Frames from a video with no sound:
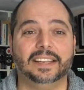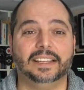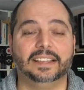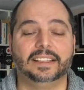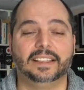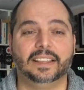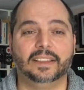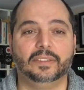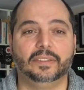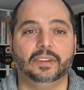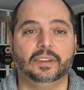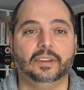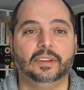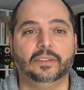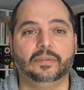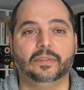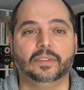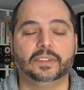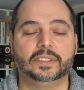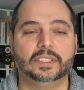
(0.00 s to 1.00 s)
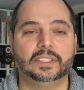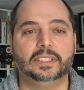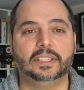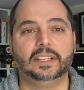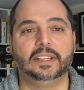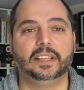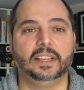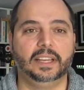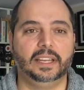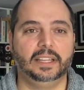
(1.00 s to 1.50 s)
It gives you good
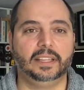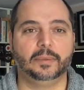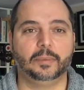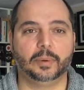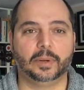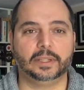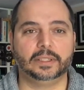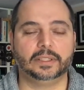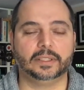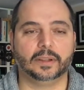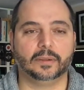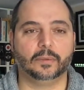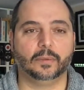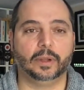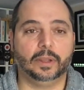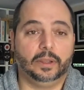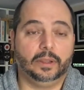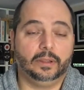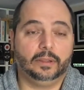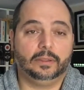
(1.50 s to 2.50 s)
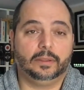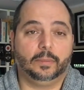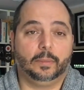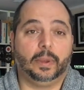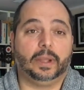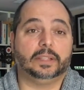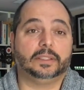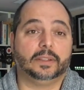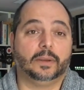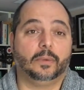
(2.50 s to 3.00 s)
versatility. It depends on
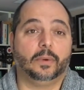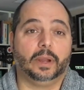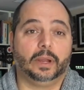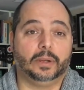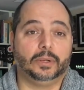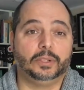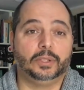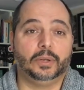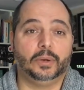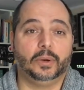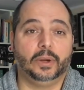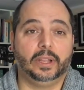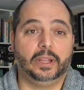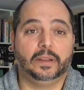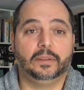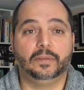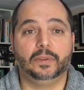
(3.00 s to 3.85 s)
what you're shooting.